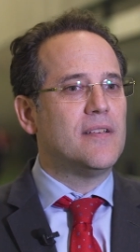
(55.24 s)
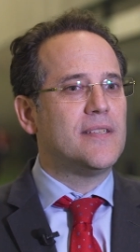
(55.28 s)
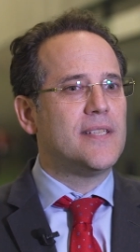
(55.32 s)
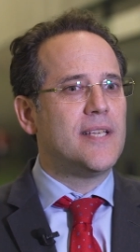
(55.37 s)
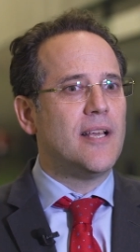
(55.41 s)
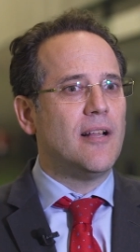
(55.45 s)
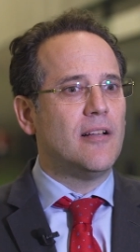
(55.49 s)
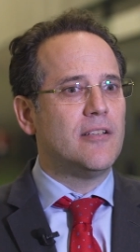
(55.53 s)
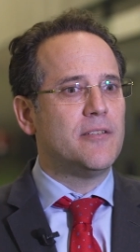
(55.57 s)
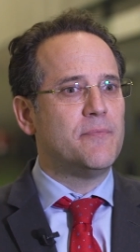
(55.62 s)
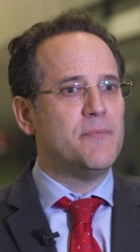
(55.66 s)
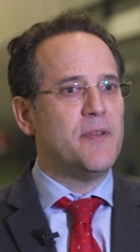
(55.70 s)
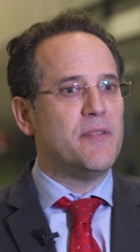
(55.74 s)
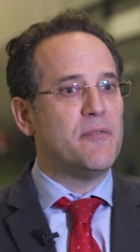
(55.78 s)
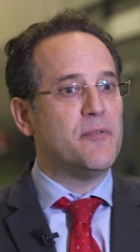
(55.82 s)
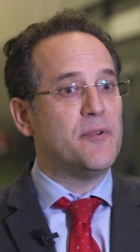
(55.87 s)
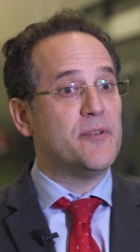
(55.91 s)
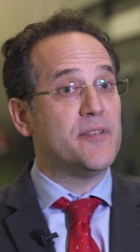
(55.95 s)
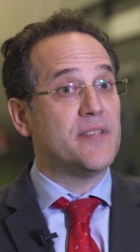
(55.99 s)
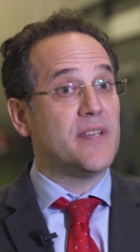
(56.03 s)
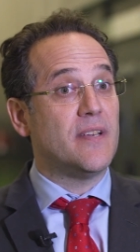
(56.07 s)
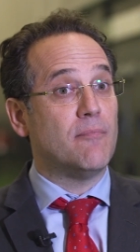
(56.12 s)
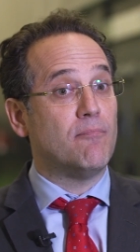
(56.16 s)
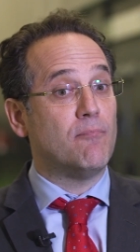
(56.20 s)
that tells me there
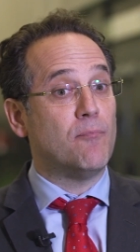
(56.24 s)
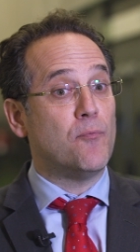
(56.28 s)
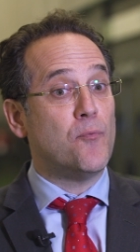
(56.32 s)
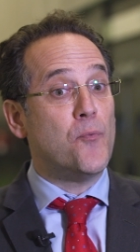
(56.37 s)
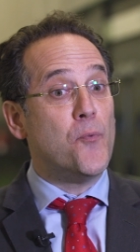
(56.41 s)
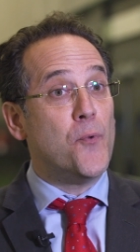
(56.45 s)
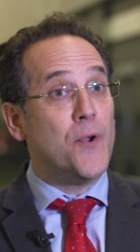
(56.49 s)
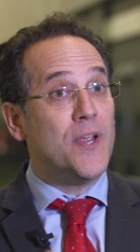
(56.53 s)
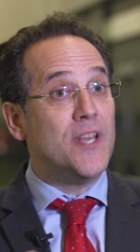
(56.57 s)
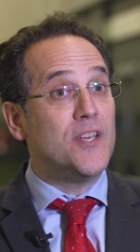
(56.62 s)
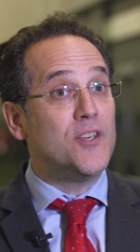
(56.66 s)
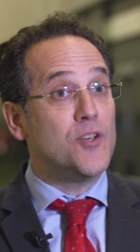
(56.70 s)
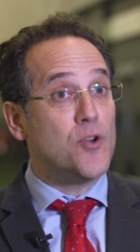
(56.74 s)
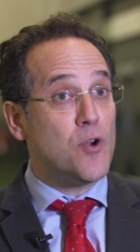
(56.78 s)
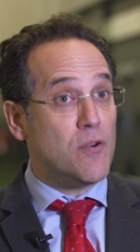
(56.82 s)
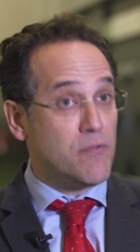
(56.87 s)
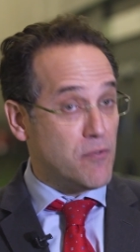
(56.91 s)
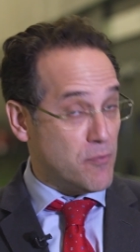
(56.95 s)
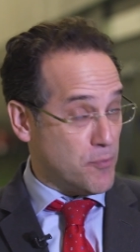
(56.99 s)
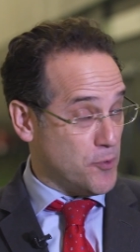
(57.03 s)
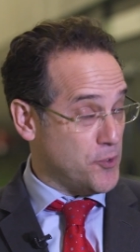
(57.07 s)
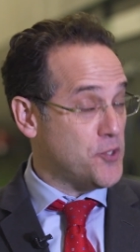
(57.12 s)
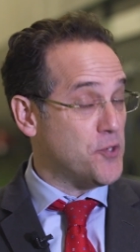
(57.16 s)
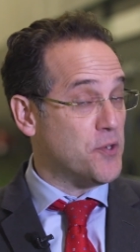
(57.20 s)
is a window of
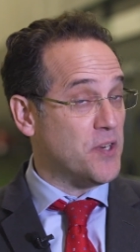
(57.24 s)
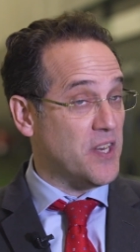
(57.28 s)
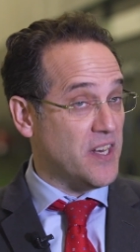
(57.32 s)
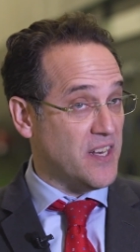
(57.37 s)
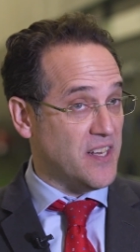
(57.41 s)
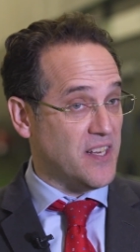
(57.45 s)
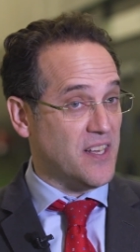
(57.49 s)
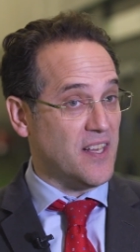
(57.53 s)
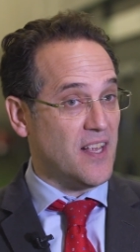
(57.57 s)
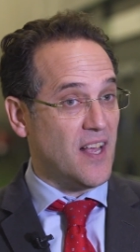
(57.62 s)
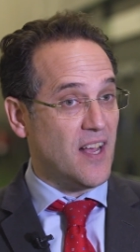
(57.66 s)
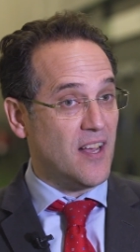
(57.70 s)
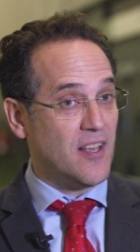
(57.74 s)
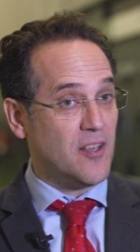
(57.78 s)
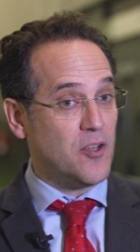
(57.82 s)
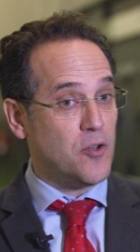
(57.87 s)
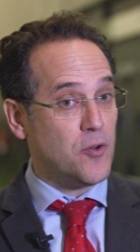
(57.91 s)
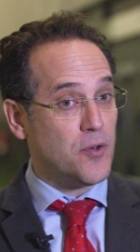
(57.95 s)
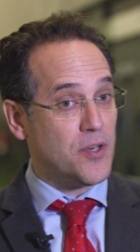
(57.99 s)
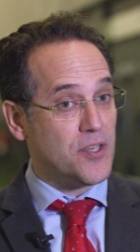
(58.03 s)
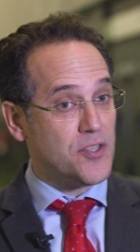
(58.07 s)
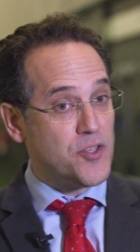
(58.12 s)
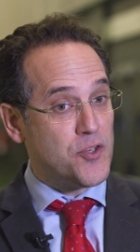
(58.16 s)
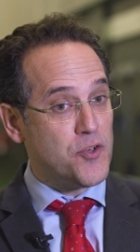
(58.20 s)
opportunity. I
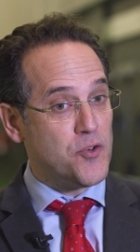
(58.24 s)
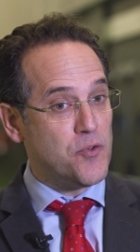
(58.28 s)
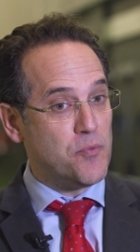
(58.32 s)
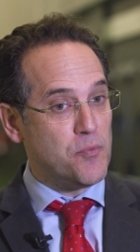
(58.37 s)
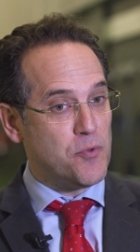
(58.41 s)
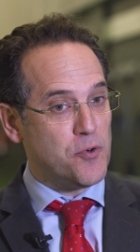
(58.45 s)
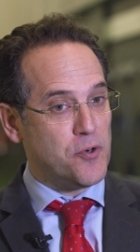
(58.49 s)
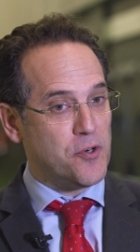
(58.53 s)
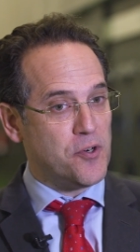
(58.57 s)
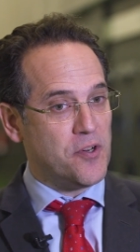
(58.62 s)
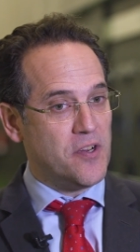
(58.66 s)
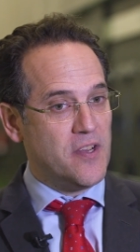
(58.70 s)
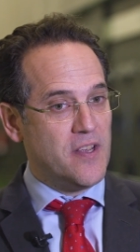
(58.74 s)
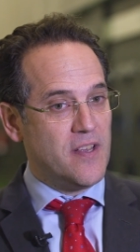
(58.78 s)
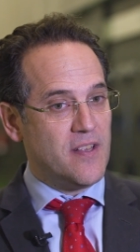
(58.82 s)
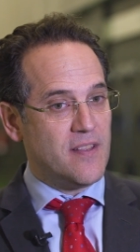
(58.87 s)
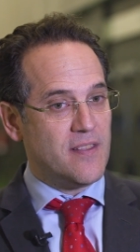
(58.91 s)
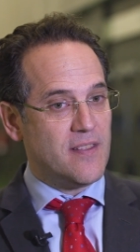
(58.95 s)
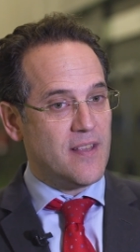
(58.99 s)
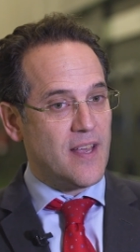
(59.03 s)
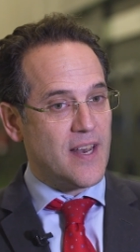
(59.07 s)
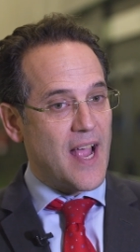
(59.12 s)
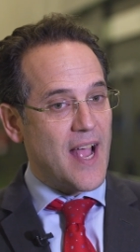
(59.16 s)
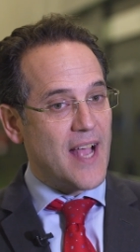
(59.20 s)
got a tumor
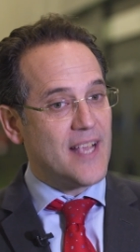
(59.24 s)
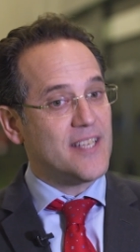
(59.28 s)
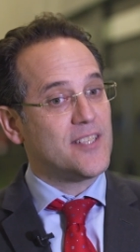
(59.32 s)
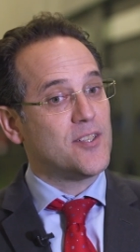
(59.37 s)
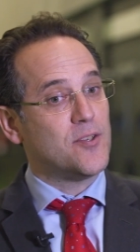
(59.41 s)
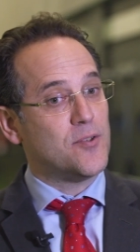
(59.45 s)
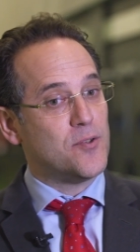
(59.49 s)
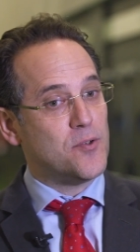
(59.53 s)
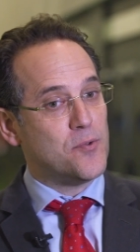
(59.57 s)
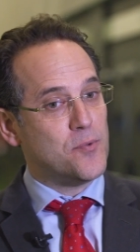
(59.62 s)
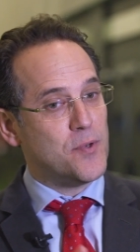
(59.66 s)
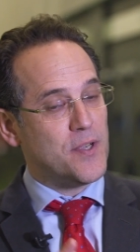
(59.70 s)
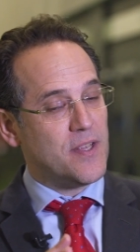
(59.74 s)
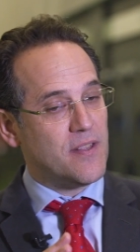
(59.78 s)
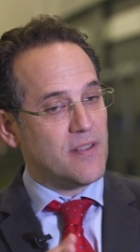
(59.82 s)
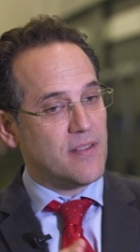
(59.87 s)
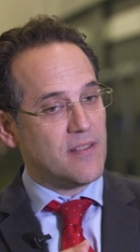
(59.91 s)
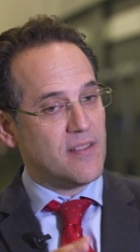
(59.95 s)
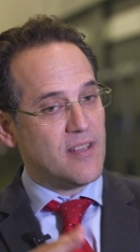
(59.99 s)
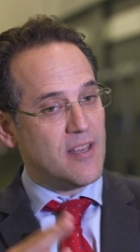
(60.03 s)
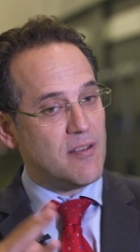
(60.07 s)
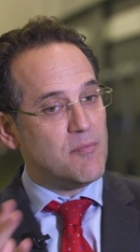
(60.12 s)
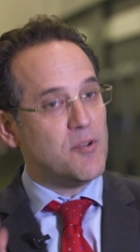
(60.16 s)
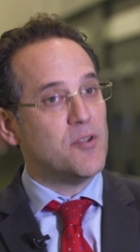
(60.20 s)
that has to do with
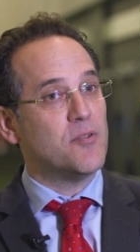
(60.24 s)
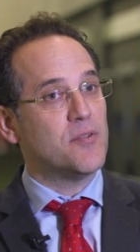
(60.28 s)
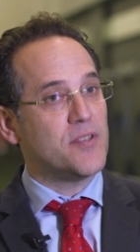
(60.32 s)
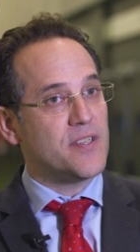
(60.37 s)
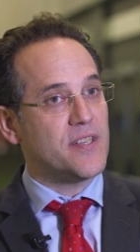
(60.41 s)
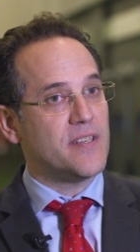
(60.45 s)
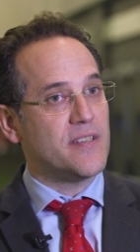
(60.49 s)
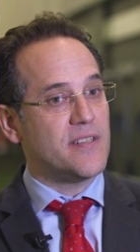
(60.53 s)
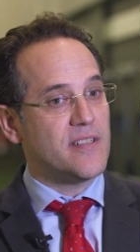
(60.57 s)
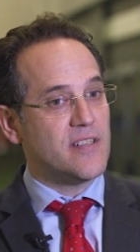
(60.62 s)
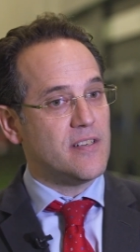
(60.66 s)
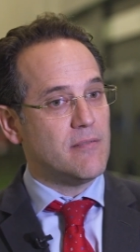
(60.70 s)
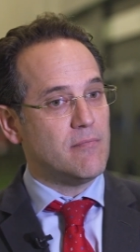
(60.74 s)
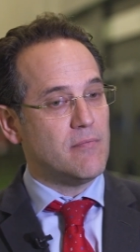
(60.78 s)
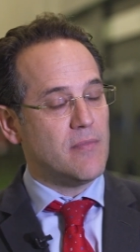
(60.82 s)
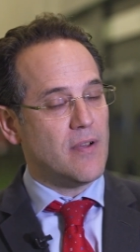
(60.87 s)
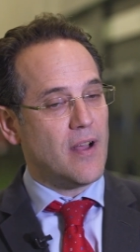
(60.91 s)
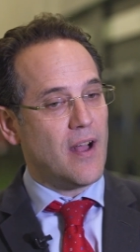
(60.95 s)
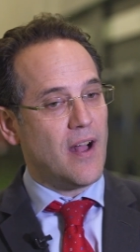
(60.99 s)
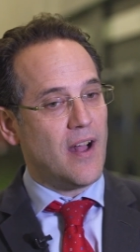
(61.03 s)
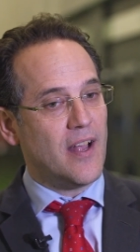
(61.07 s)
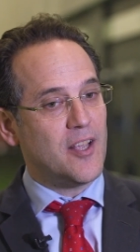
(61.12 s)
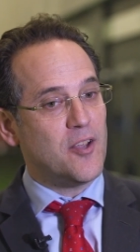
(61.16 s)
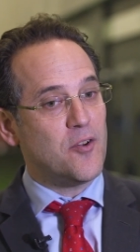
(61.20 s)
the immune system.
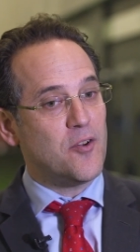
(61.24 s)
I